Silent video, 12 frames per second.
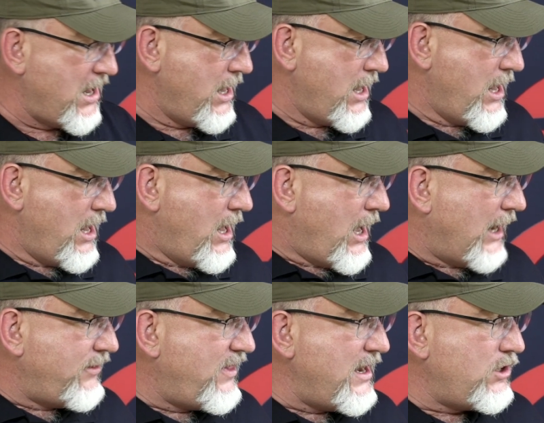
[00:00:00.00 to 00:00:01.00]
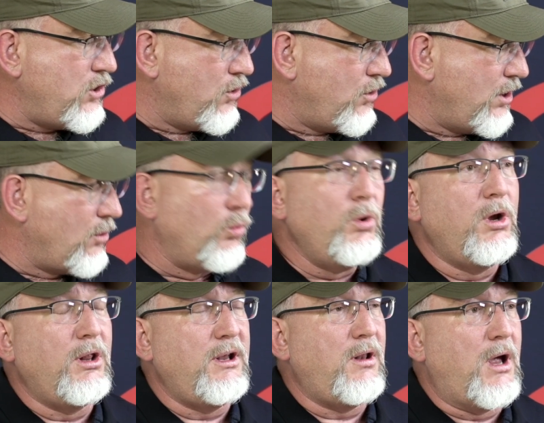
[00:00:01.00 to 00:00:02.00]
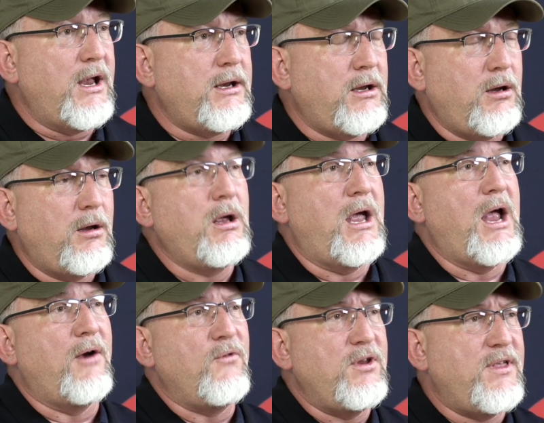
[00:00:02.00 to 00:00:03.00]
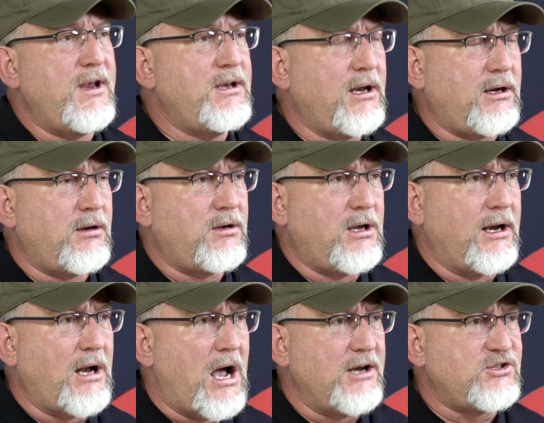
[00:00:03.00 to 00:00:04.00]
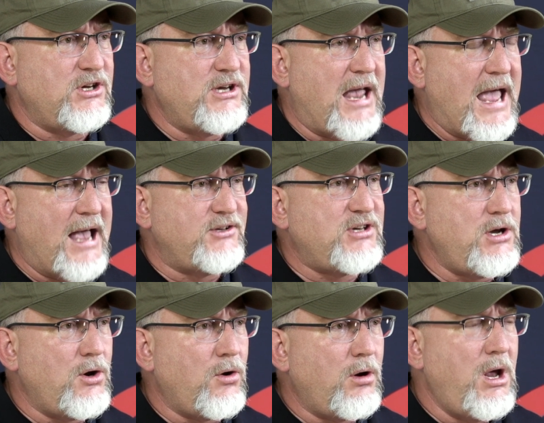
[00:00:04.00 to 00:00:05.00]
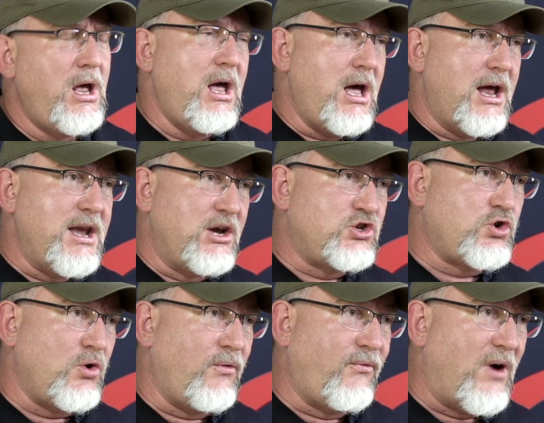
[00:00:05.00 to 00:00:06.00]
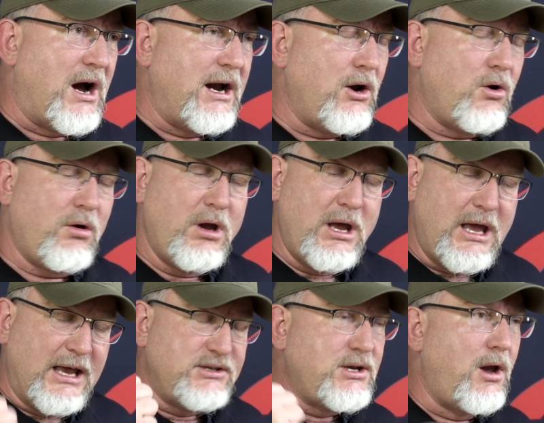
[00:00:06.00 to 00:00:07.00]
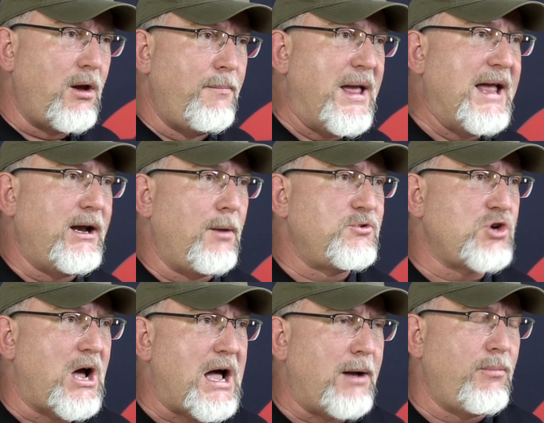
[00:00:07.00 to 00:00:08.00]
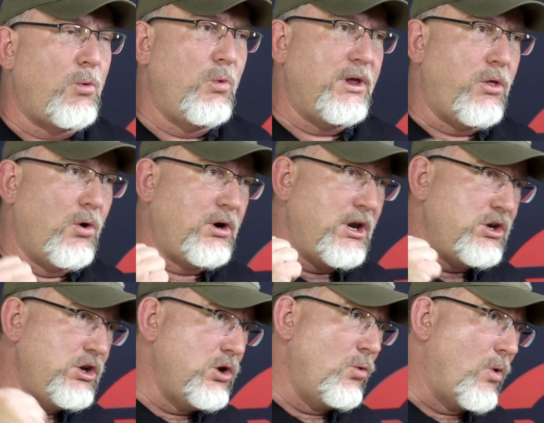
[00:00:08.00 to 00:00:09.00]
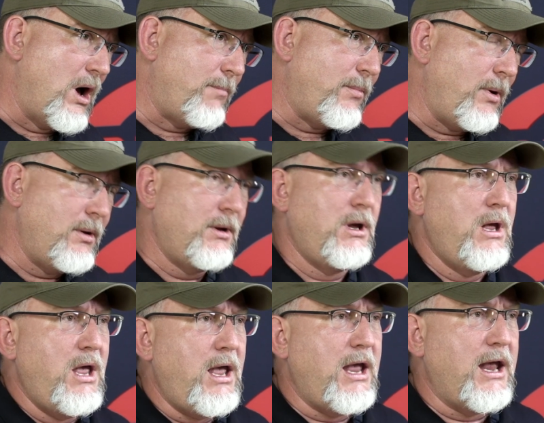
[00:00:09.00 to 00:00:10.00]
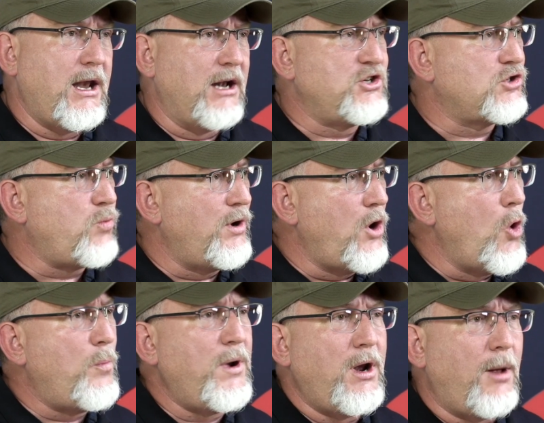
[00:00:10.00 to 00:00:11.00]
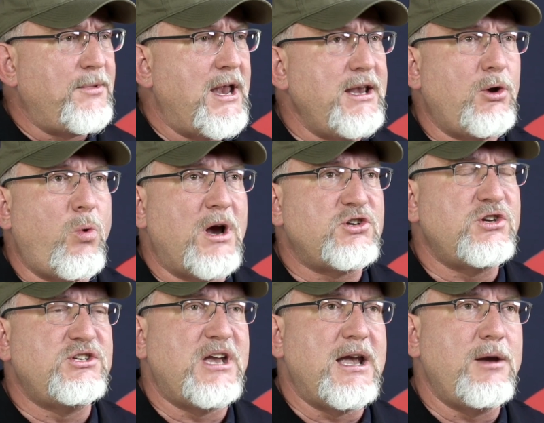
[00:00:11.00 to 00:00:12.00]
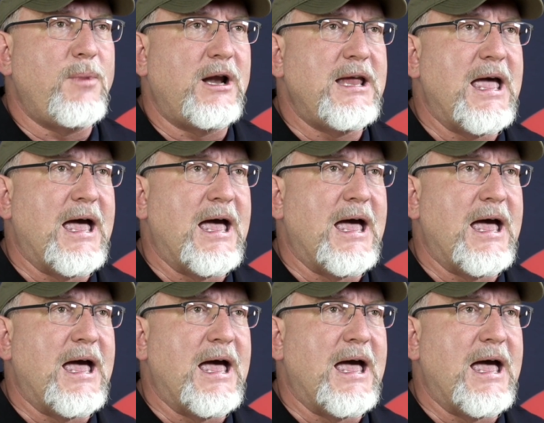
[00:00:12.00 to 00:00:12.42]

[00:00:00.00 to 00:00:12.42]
I think you're going to really like everything that Geissele has here, and that Surefire has done a bang-up job with hooking you up. And I just want to open it up to any questions that anybody has.